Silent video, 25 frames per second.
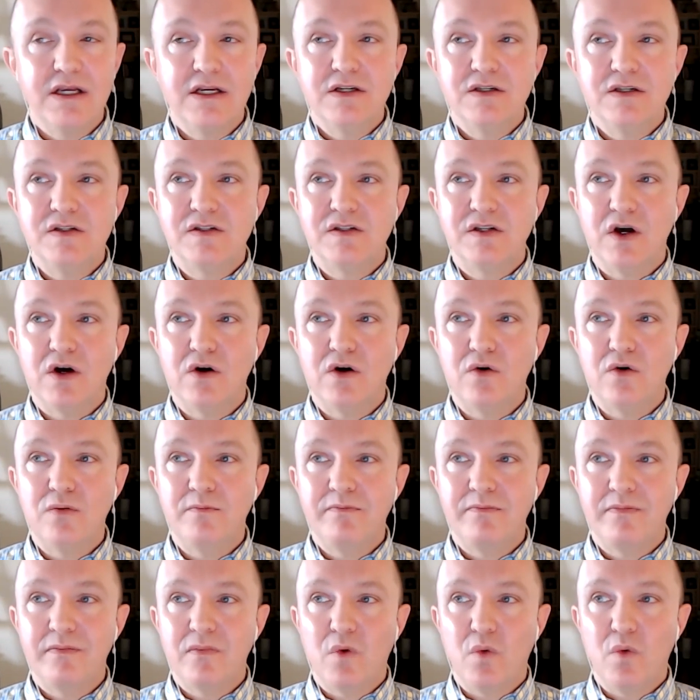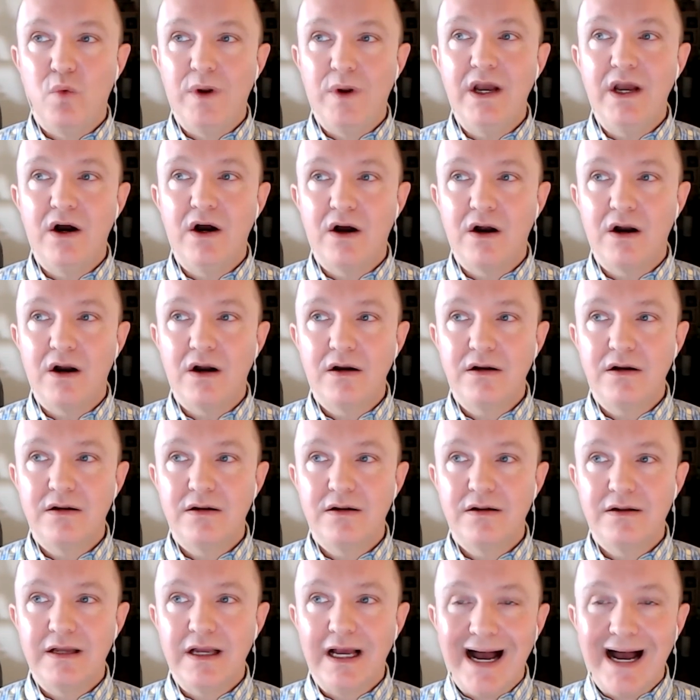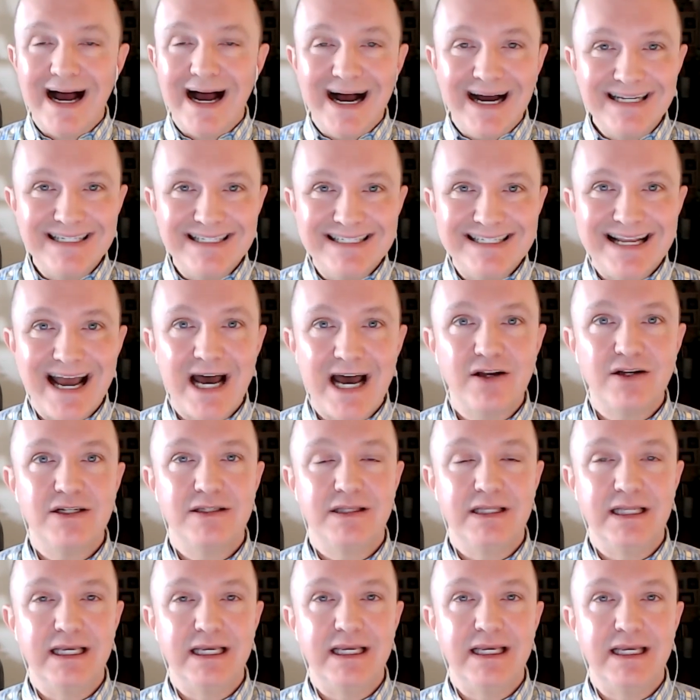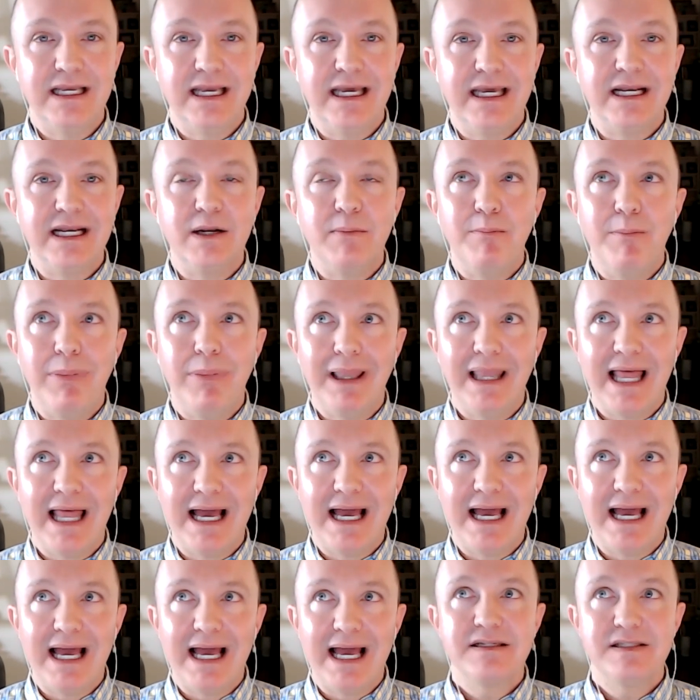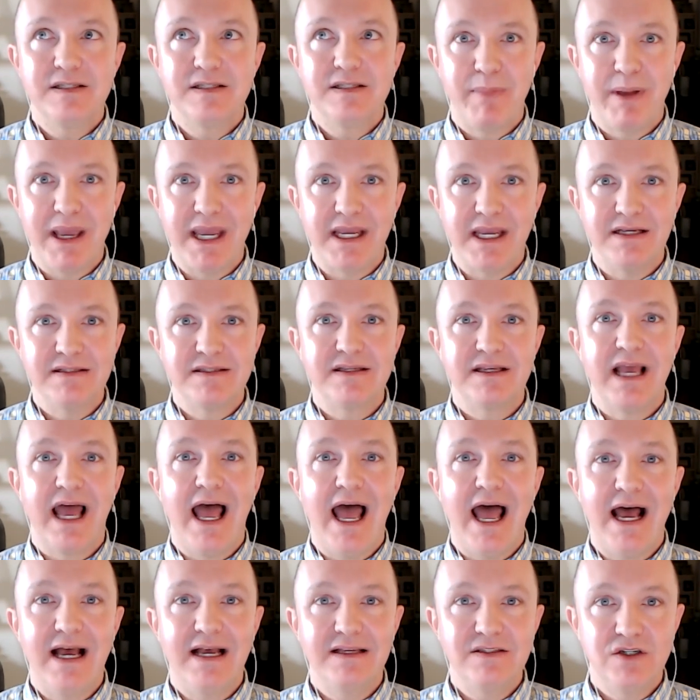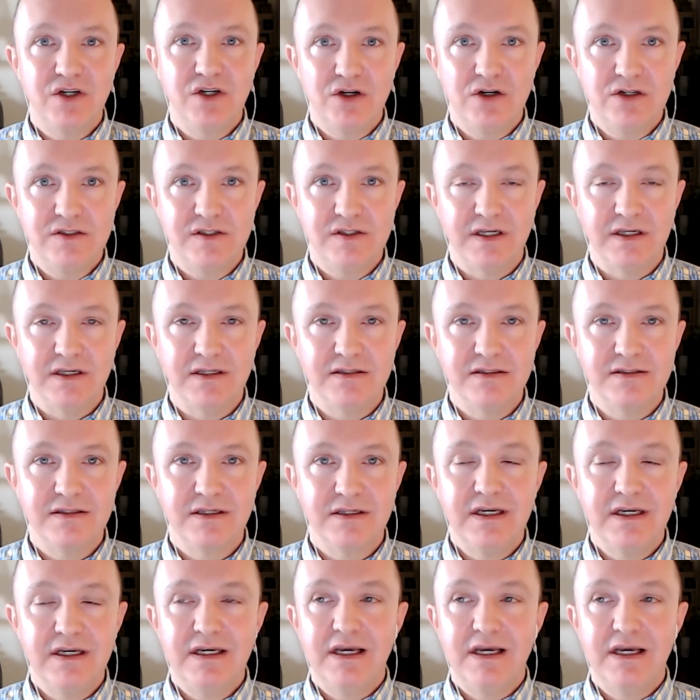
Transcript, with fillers: So we are undoubtedly in a blessed space as nurses